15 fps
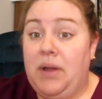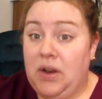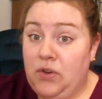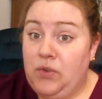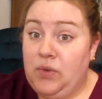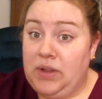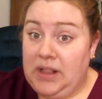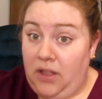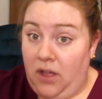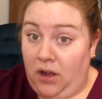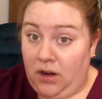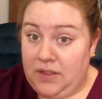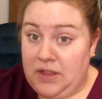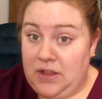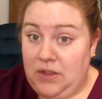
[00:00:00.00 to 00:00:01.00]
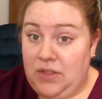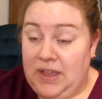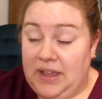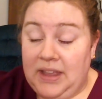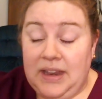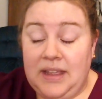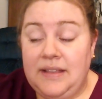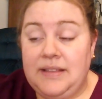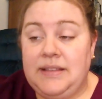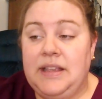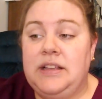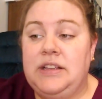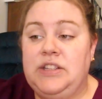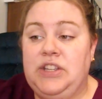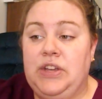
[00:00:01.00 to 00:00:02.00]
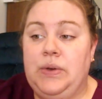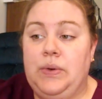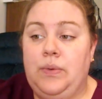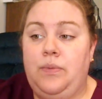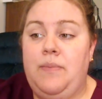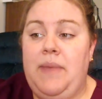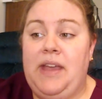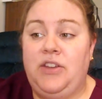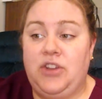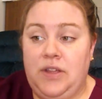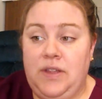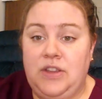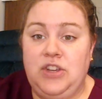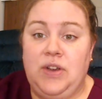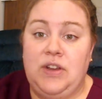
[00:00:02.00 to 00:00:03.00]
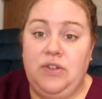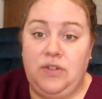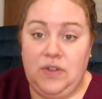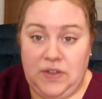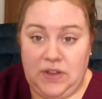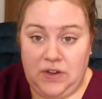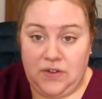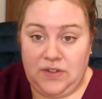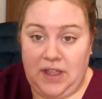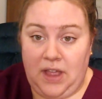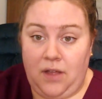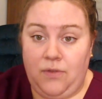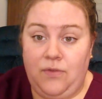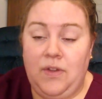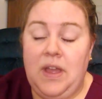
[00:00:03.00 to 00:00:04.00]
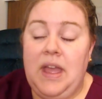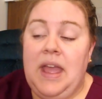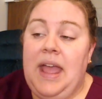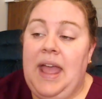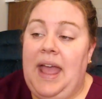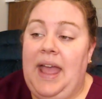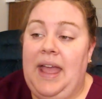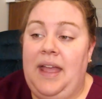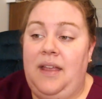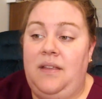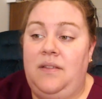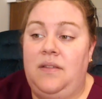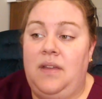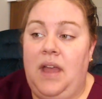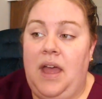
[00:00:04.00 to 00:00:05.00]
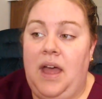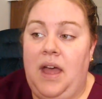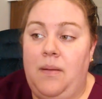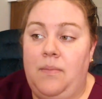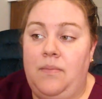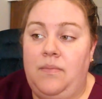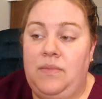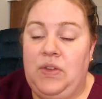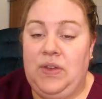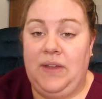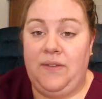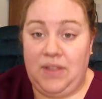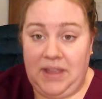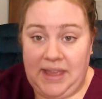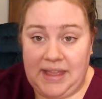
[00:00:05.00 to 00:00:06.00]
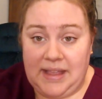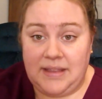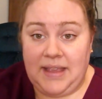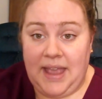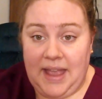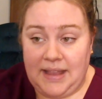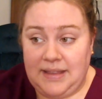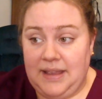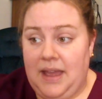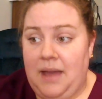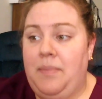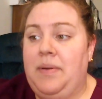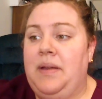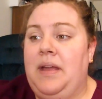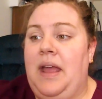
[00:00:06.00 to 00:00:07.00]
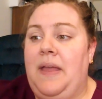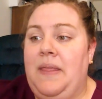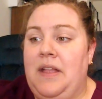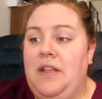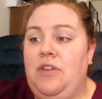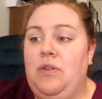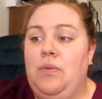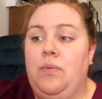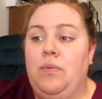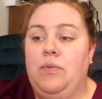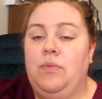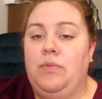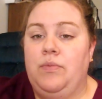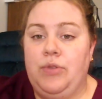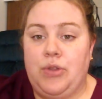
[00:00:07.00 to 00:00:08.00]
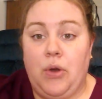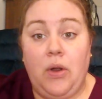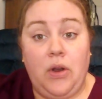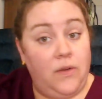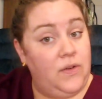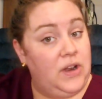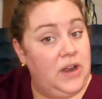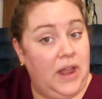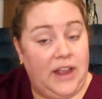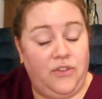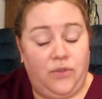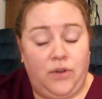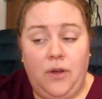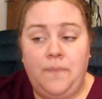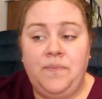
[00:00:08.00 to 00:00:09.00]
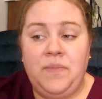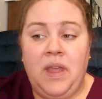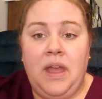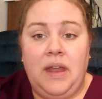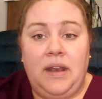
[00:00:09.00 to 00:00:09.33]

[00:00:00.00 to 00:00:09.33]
but it's really longer than you think it is. So make sure that you're introducing yourself and you give the kids a heads up. And then you throw it over to Nitro.